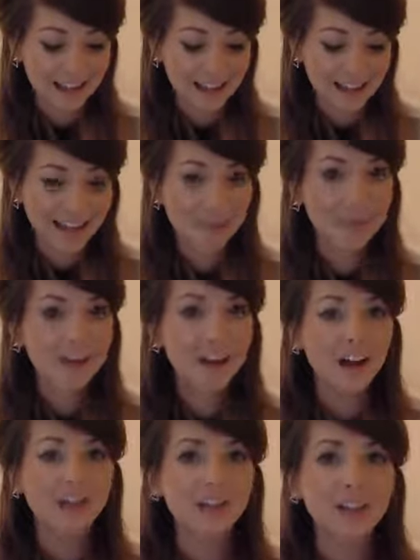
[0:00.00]
it's something that
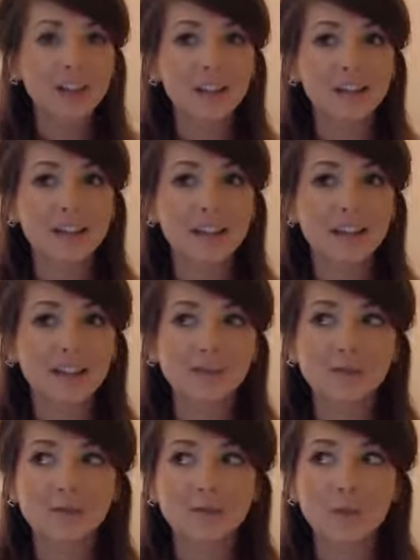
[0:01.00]
I've been using
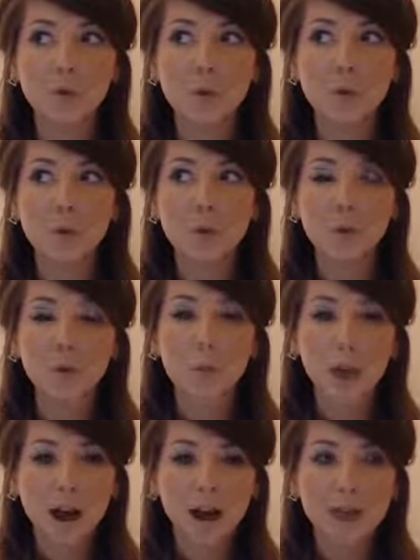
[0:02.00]
for
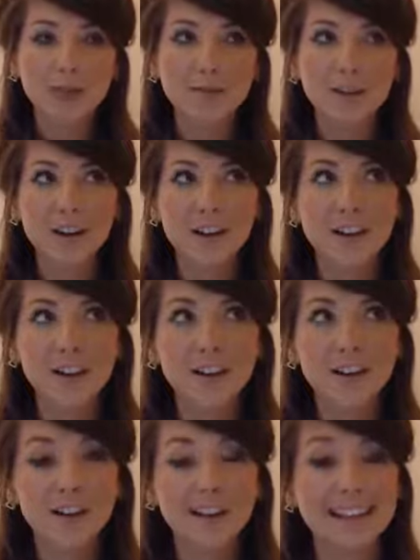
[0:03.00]
well over
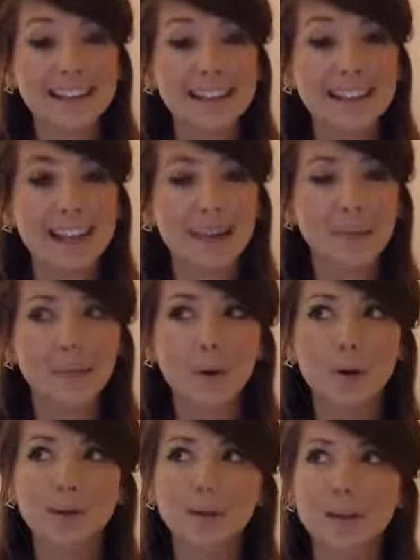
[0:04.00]
a year,
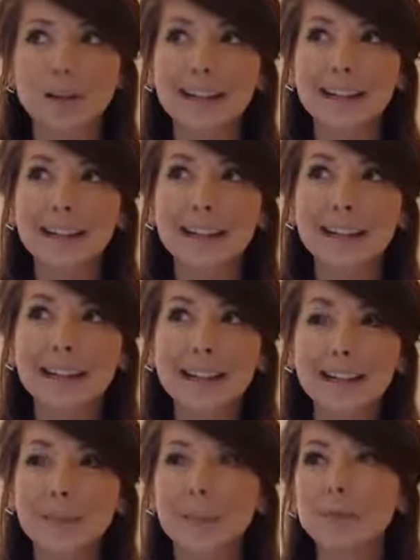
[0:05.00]

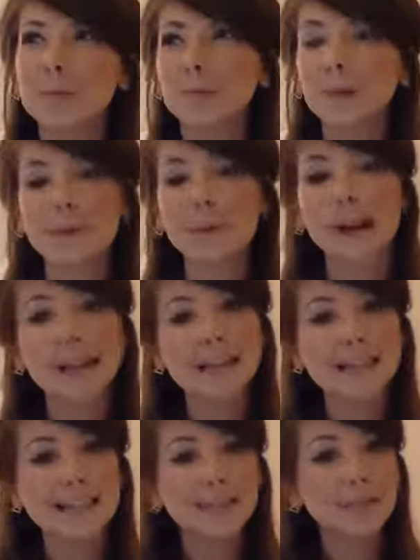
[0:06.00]
it's probably been about
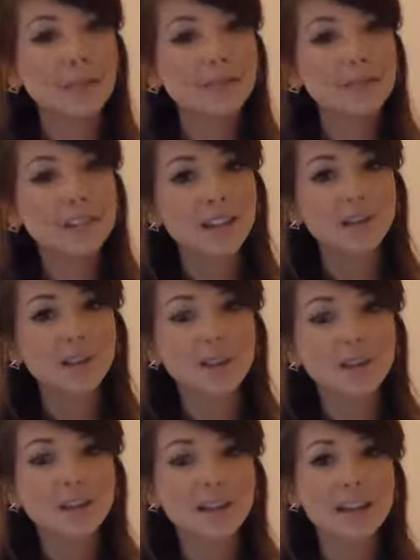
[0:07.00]
18 months I've been
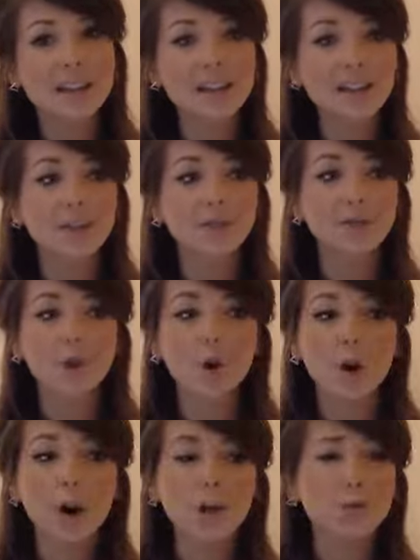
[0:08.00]
using this, and I've not
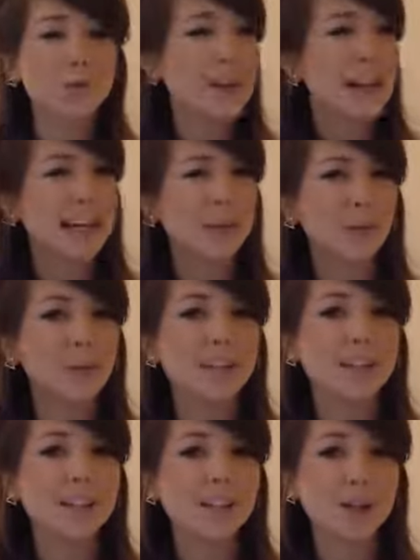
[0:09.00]
really
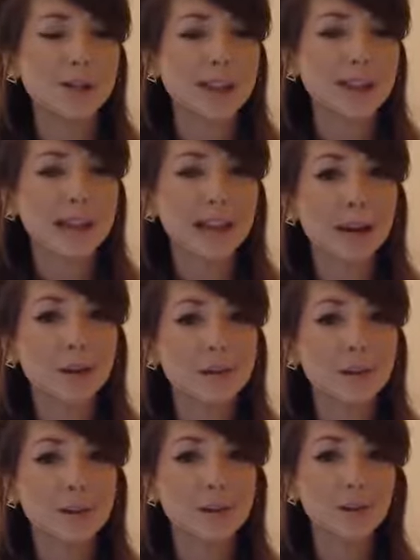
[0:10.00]
wanted to use anything else
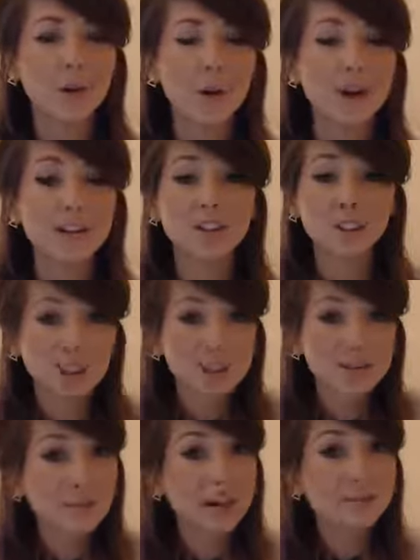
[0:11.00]
because it works
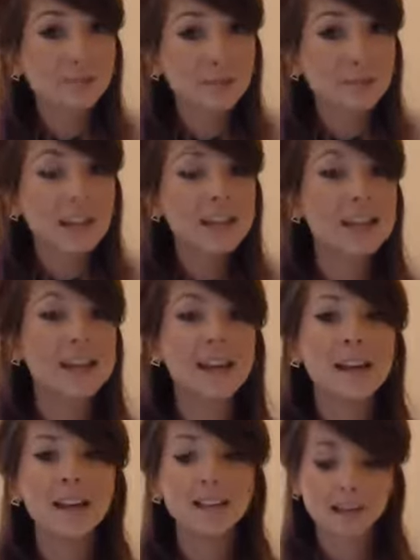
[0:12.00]
just fine for me.
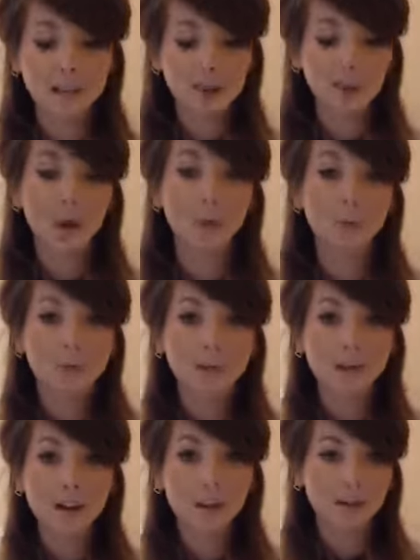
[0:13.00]
So I will
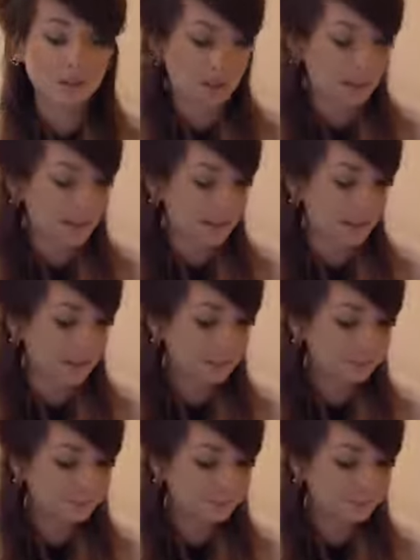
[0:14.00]
start with the cleanser,